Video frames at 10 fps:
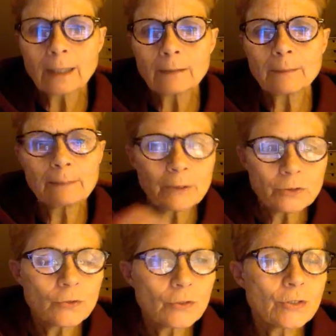I
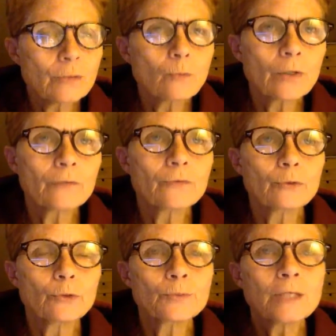mentioned this in one of the
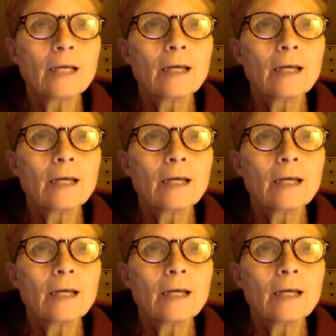groups.